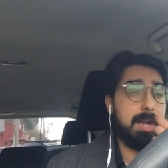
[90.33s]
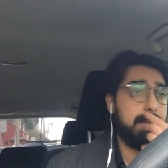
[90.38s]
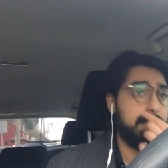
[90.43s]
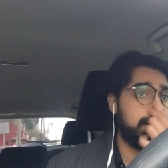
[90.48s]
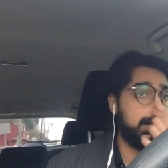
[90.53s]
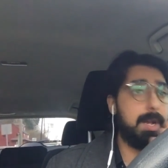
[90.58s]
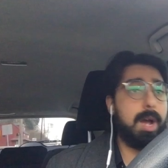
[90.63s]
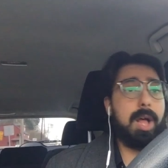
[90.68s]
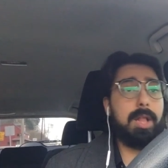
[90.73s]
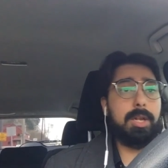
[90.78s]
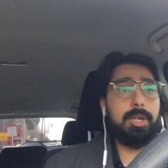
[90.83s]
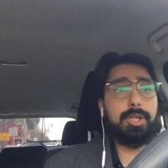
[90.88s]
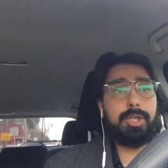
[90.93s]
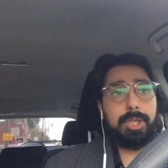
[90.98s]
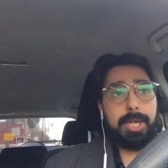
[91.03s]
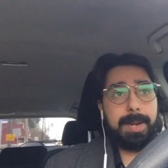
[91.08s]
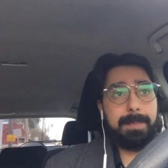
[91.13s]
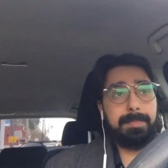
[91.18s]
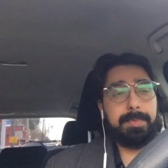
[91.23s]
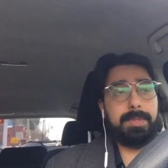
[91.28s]

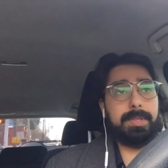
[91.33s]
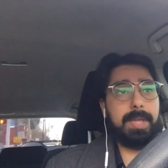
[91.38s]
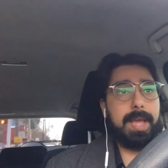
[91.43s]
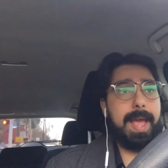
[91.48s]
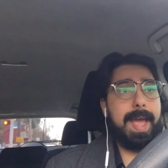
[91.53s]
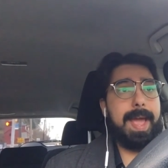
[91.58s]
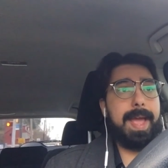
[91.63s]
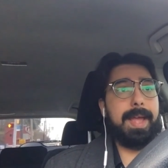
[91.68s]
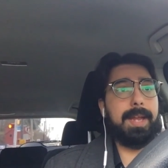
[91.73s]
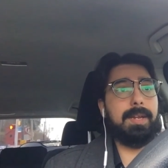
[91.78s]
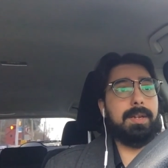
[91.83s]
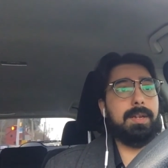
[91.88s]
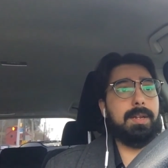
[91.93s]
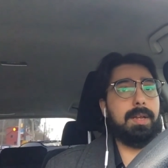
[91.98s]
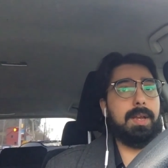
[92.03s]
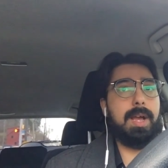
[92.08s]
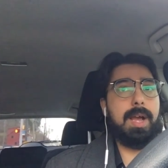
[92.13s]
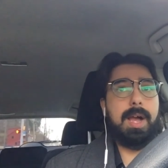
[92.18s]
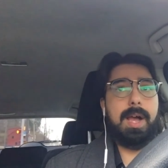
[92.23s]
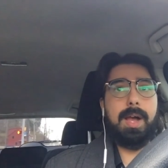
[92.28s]
scholarships and
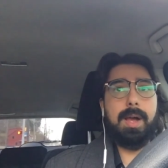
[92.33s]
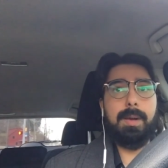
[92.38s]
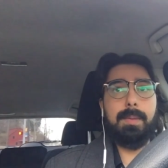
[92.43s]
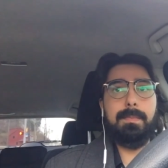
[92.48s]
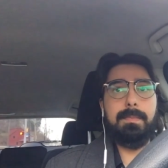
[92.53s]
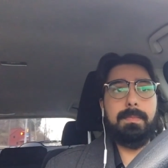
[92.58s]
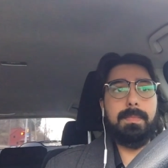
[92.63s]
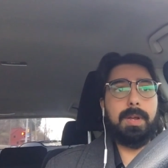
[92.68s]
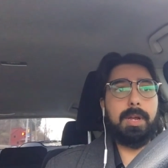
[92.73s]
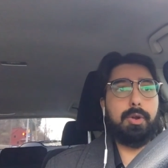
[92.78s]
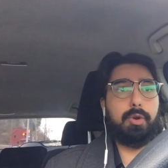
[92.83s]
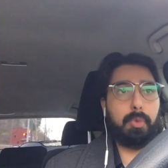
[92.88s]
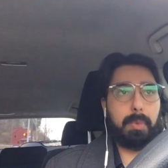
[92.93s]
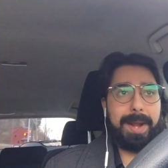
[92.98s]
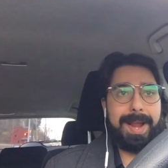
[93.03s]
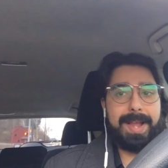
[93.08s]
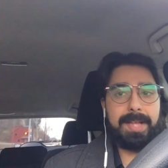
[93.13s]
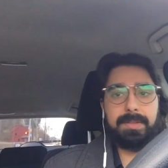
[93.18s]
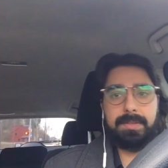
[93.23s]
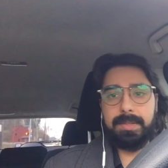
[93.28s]
um,
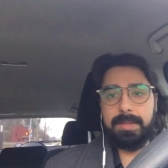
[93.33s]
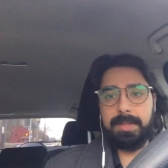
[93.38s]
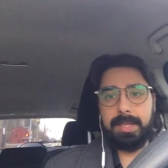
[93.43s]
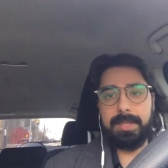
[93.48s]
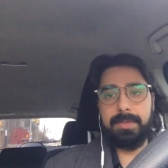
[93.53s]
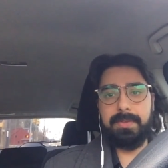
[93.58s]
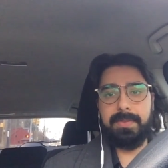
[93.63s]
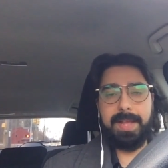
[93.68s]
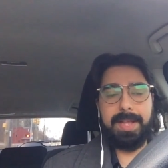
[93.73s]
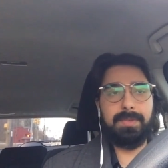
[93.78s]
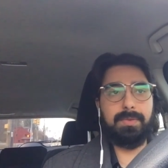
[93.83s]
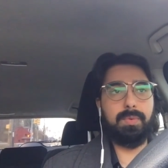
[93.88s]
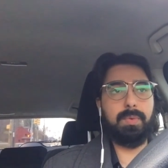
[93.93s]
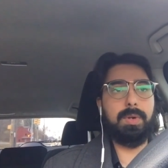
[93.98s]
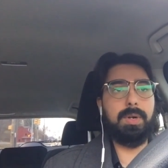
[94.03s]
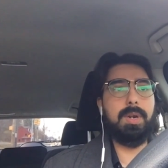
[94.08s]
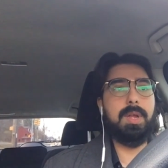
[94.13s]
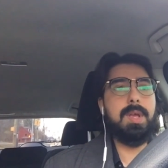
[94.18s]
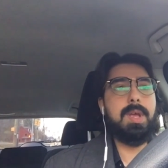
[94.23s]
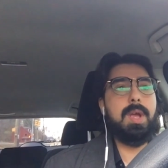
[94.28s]
grants and things of that
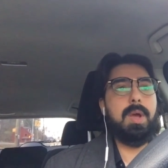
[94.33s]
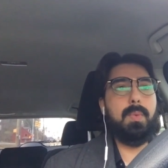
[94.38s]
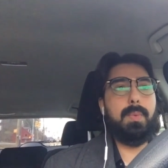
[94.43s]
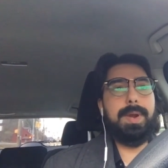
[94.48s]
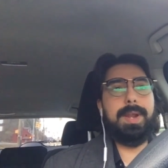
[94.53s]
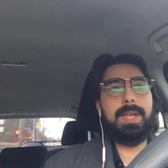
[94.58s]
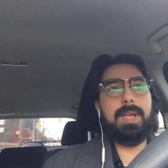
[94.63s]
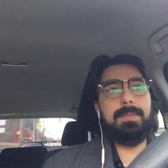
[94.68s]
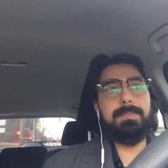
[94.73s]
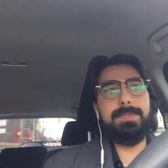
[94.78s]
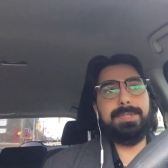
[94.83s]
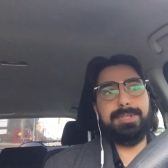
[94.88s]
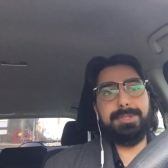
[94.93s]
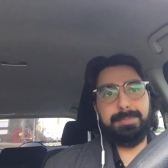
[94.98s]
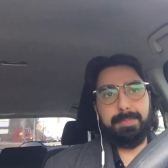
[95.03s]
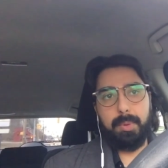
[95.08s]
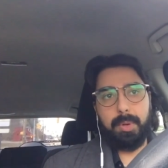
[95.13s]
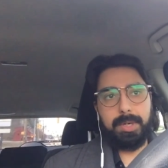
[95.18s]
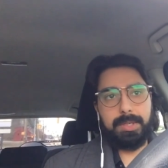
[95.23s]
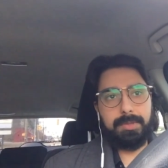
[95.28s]
sort when it comes to
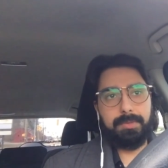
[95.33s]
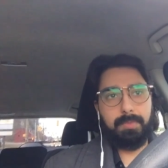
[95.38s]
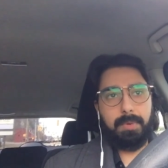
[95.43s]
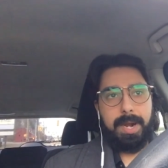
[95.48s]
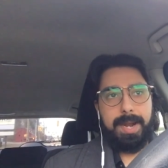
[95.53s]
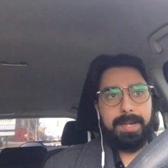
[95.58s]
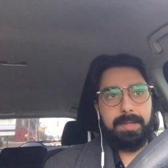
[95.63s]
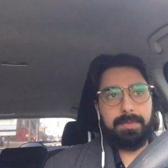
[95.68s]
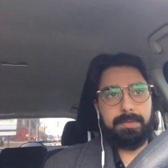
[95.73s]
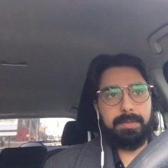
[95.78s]
sports, right?